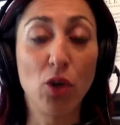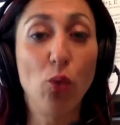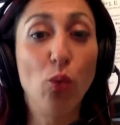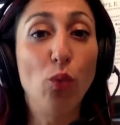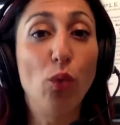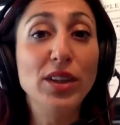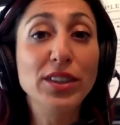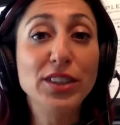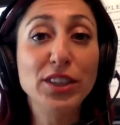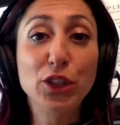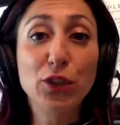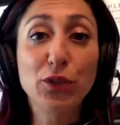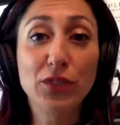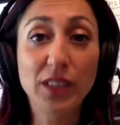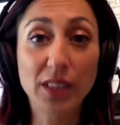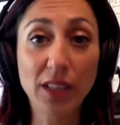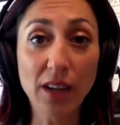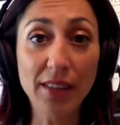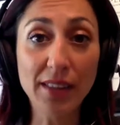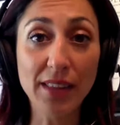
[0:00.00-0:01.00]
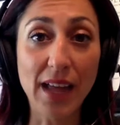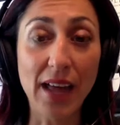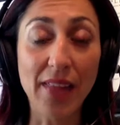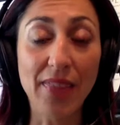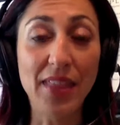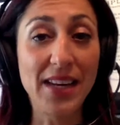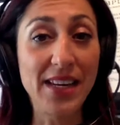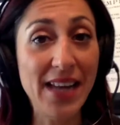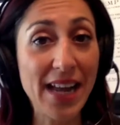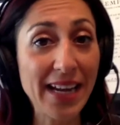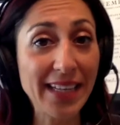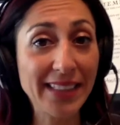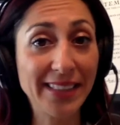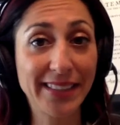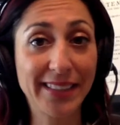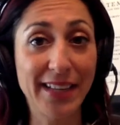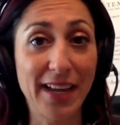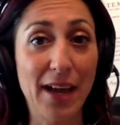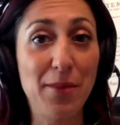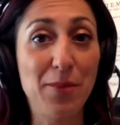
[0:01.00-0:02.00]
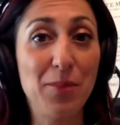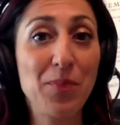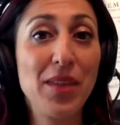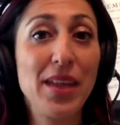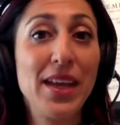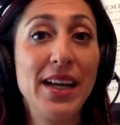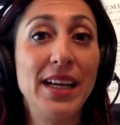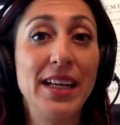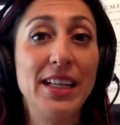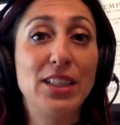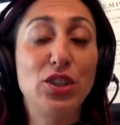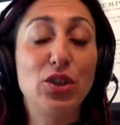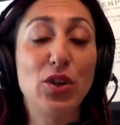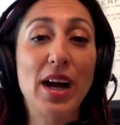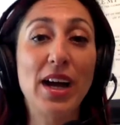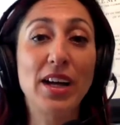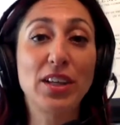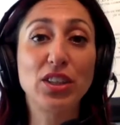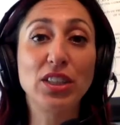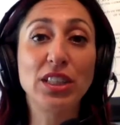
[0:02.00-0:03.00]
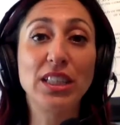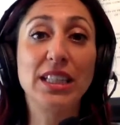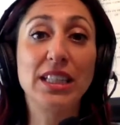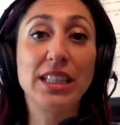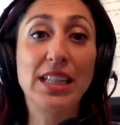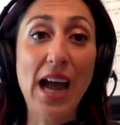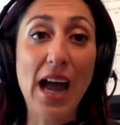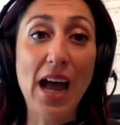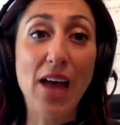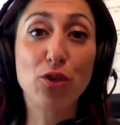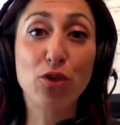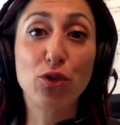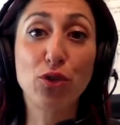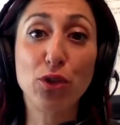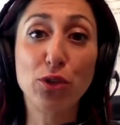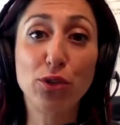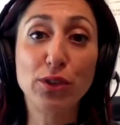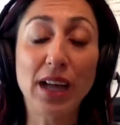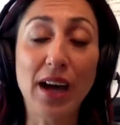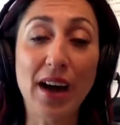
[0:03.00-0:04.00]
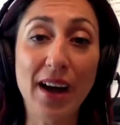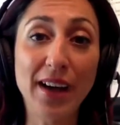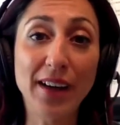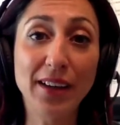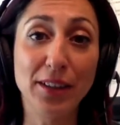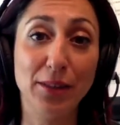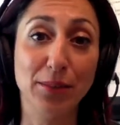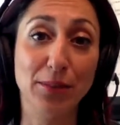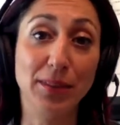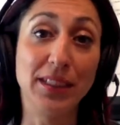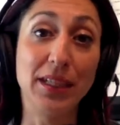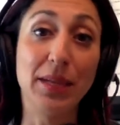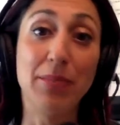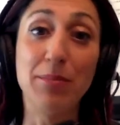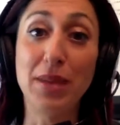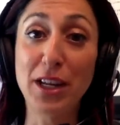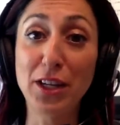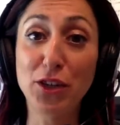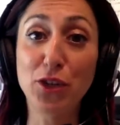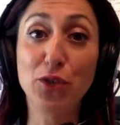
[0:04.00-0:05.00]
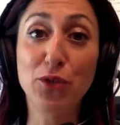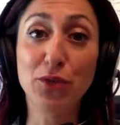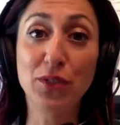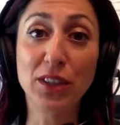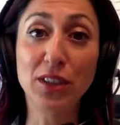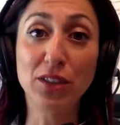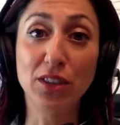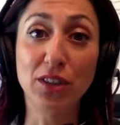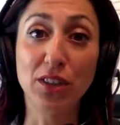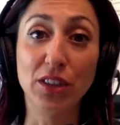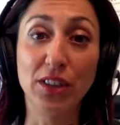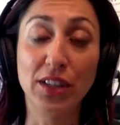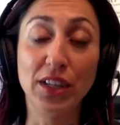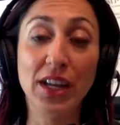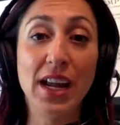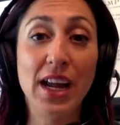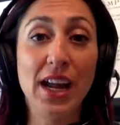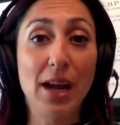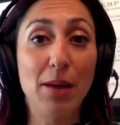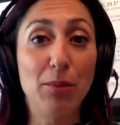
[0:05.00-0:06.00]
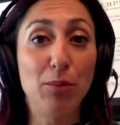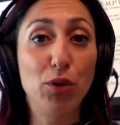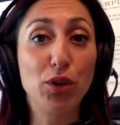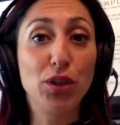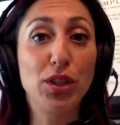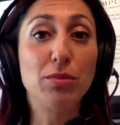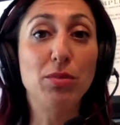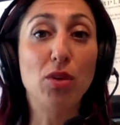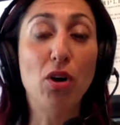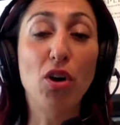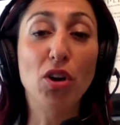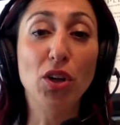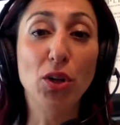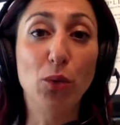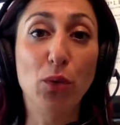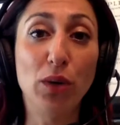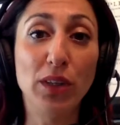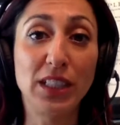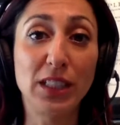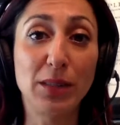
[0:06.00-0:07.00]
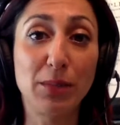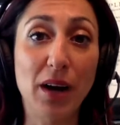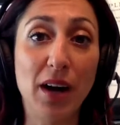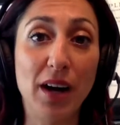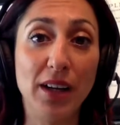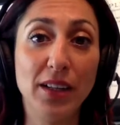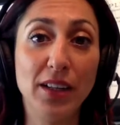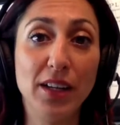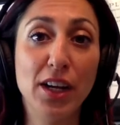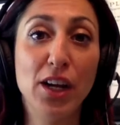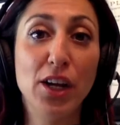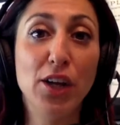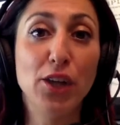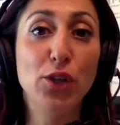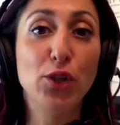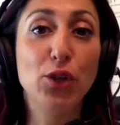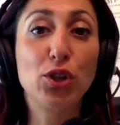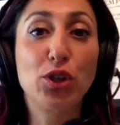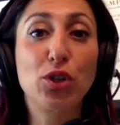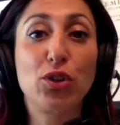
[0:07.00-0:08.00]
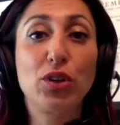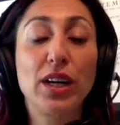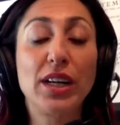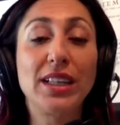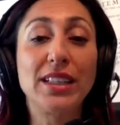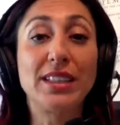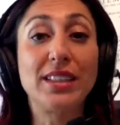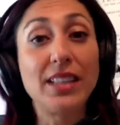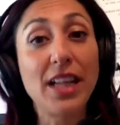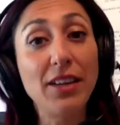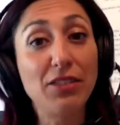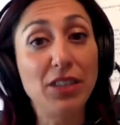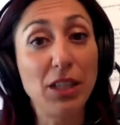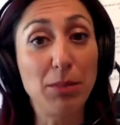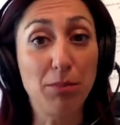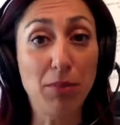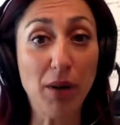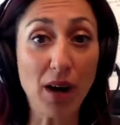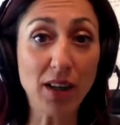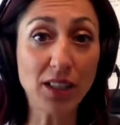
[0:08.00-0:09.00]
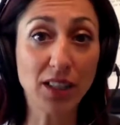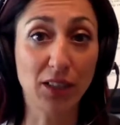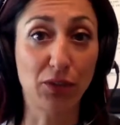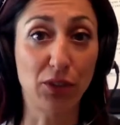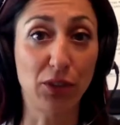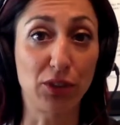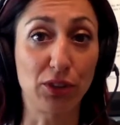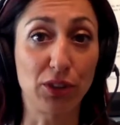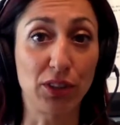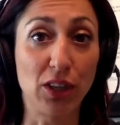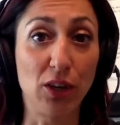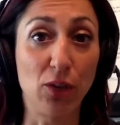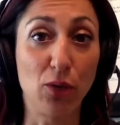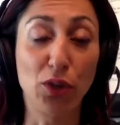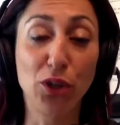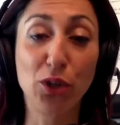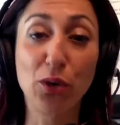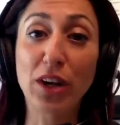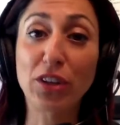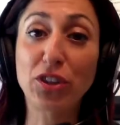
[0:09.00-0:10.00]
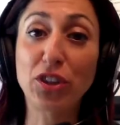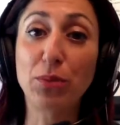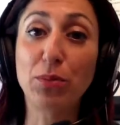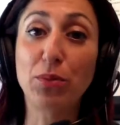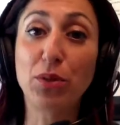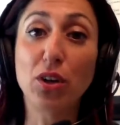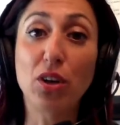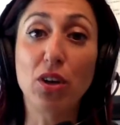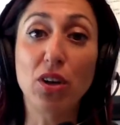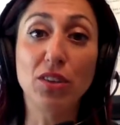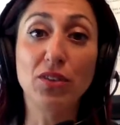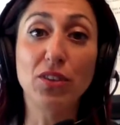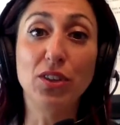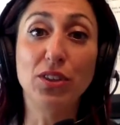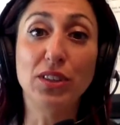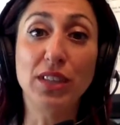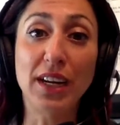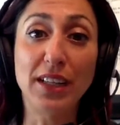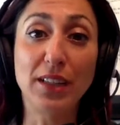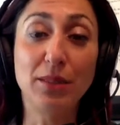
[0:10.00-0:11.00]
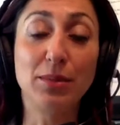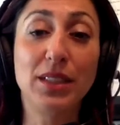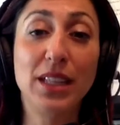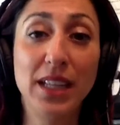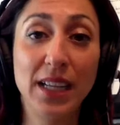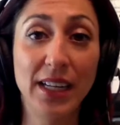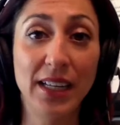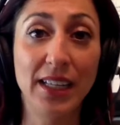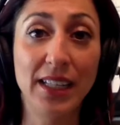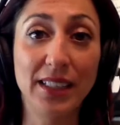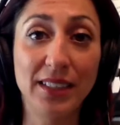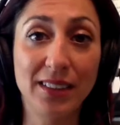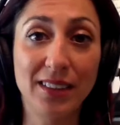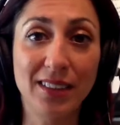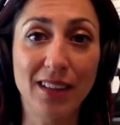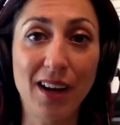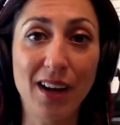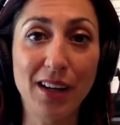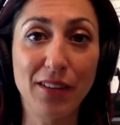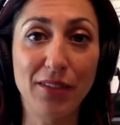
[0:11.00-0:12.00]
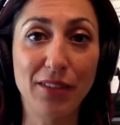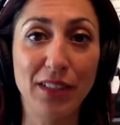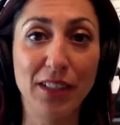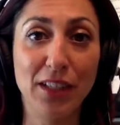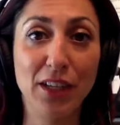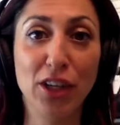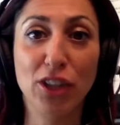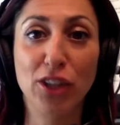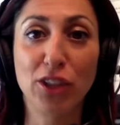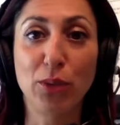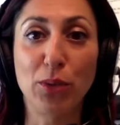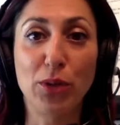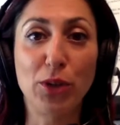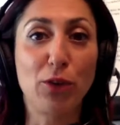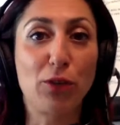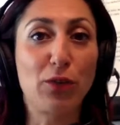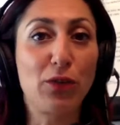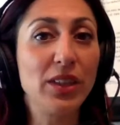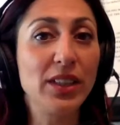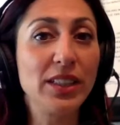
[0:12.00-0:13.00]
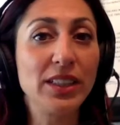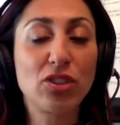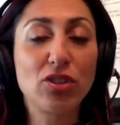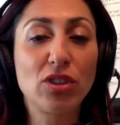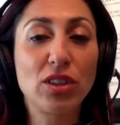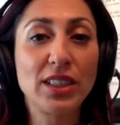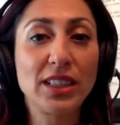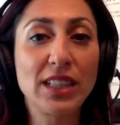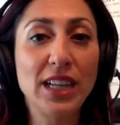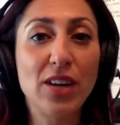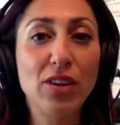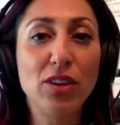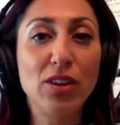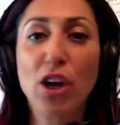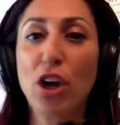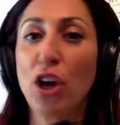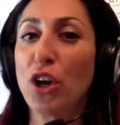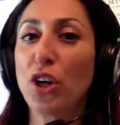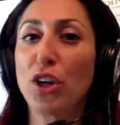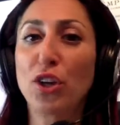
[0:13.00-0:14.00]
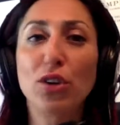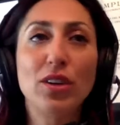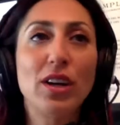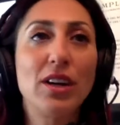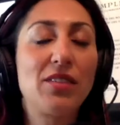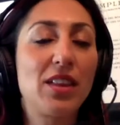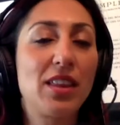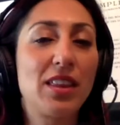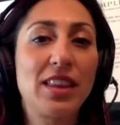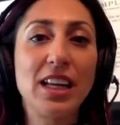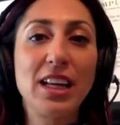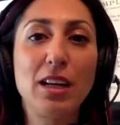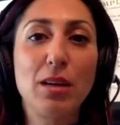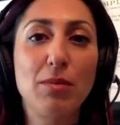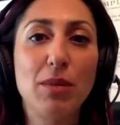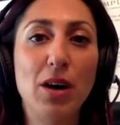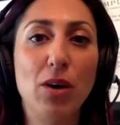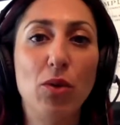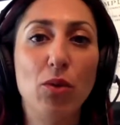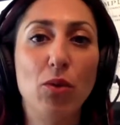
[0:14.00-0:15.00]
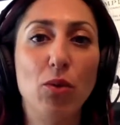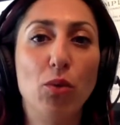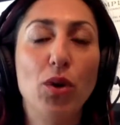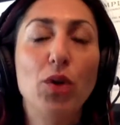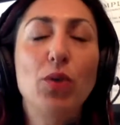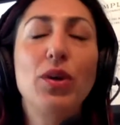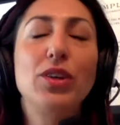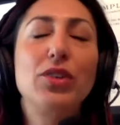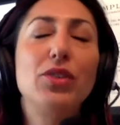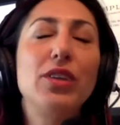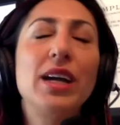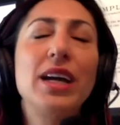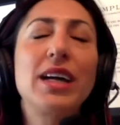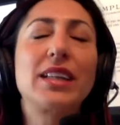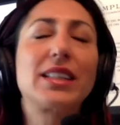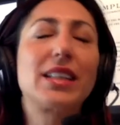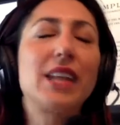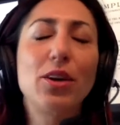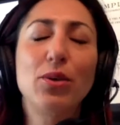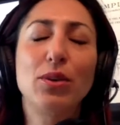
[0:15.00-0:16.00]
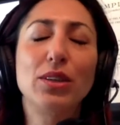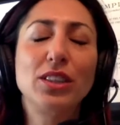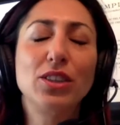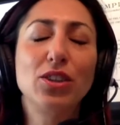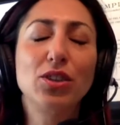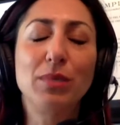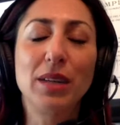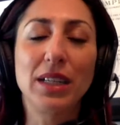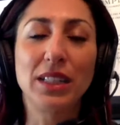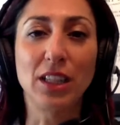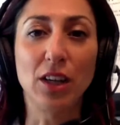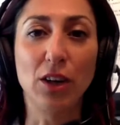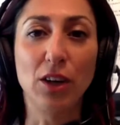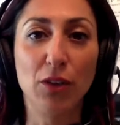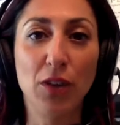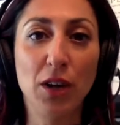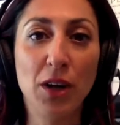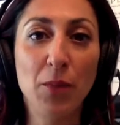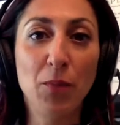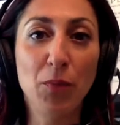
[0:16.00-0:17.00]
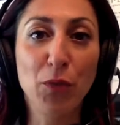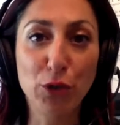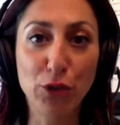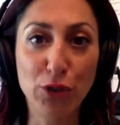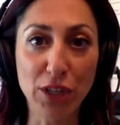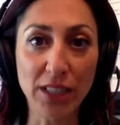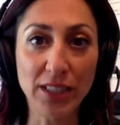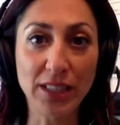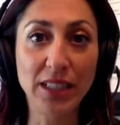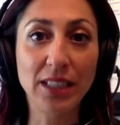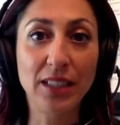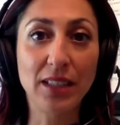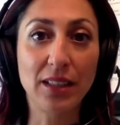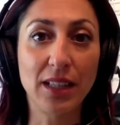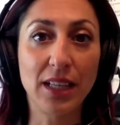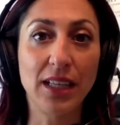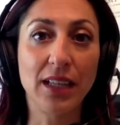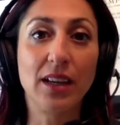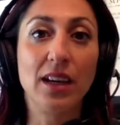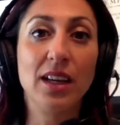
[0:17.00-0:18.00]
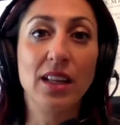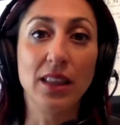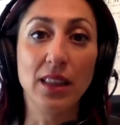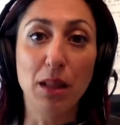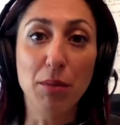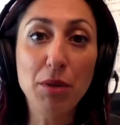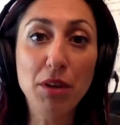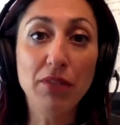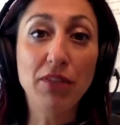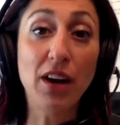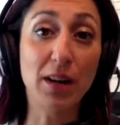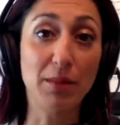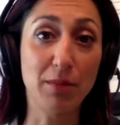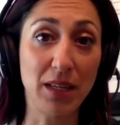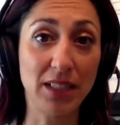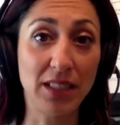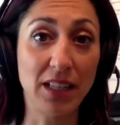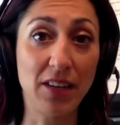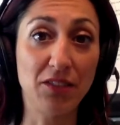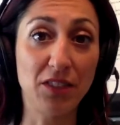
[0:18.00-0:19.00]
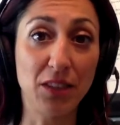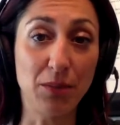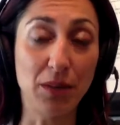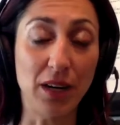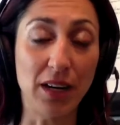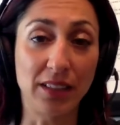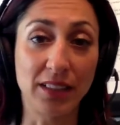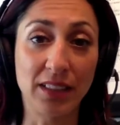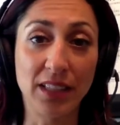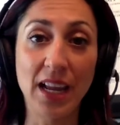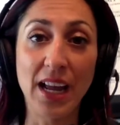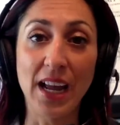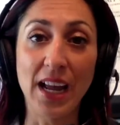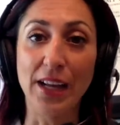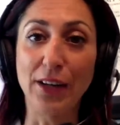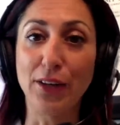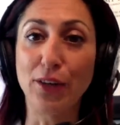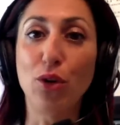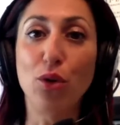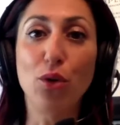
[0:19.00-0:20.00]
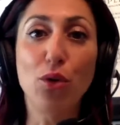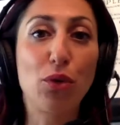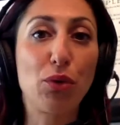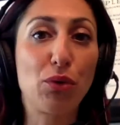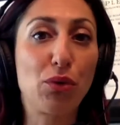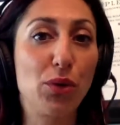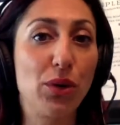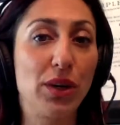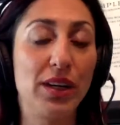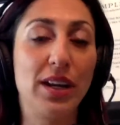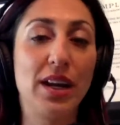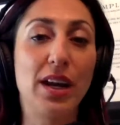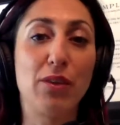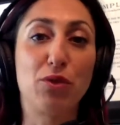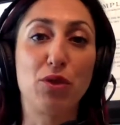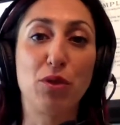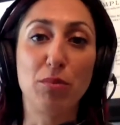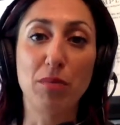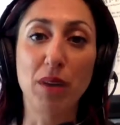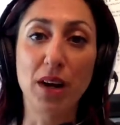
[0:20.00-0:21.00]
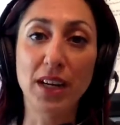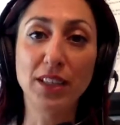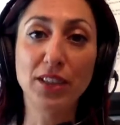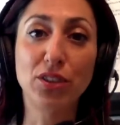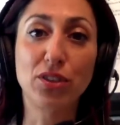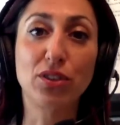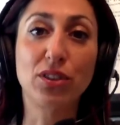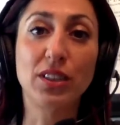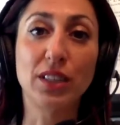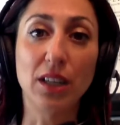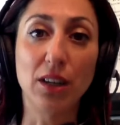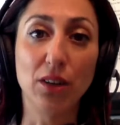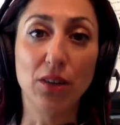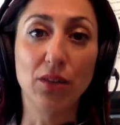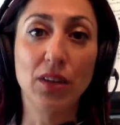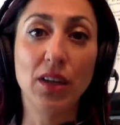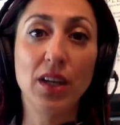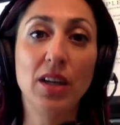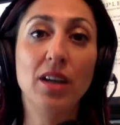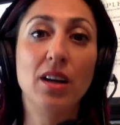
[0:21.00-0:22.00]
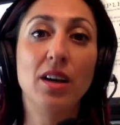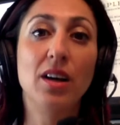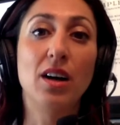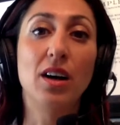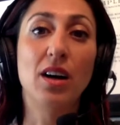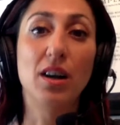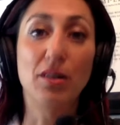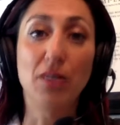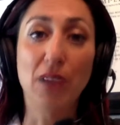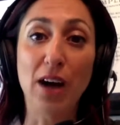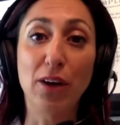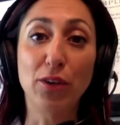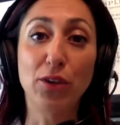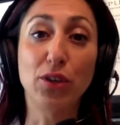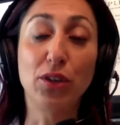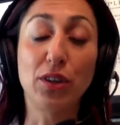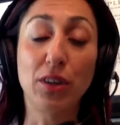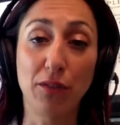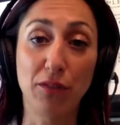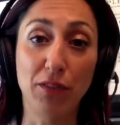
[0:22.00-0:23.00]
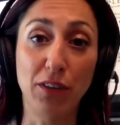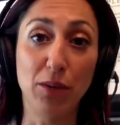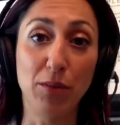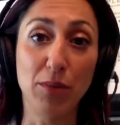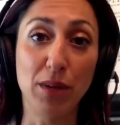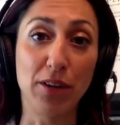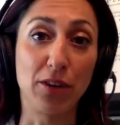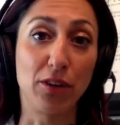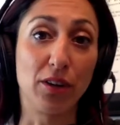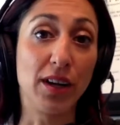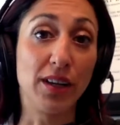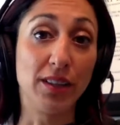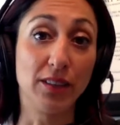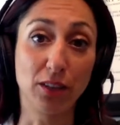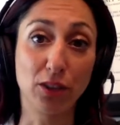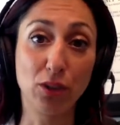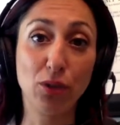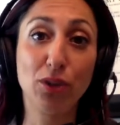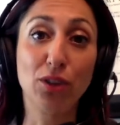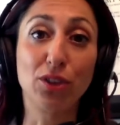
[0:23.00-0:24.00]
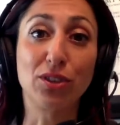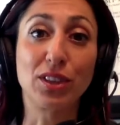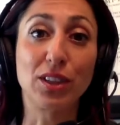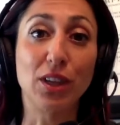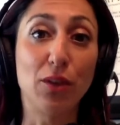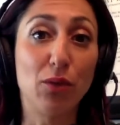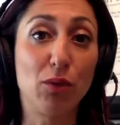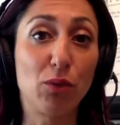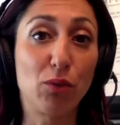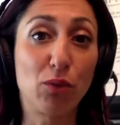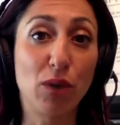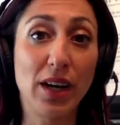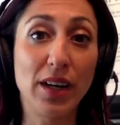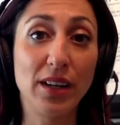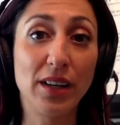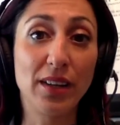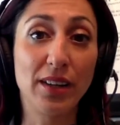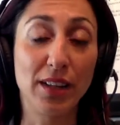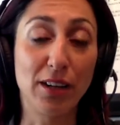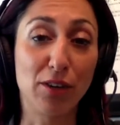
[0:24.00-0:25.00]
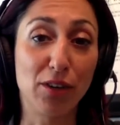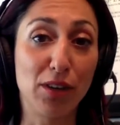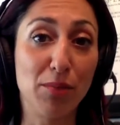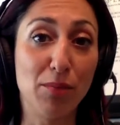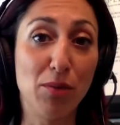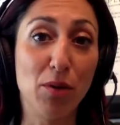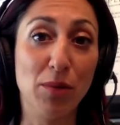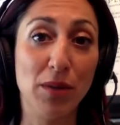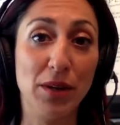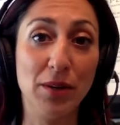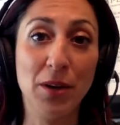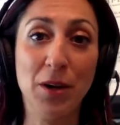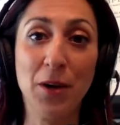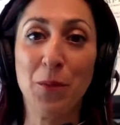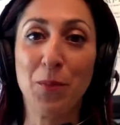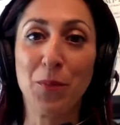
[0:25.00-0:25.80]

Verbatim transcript: Once you've done that, the next step is to actually gather those items that make you feel good and put them all in one spot you can create a safety box for yourself where you actually put all those items inside of it. So when you're feeling stressed out, you don't have to think about what do I do next? How do I soothe myself? You just need to think, let me find my safety box and go through it and remind yourself of how you can feel better and soothe yourself right there in the moment.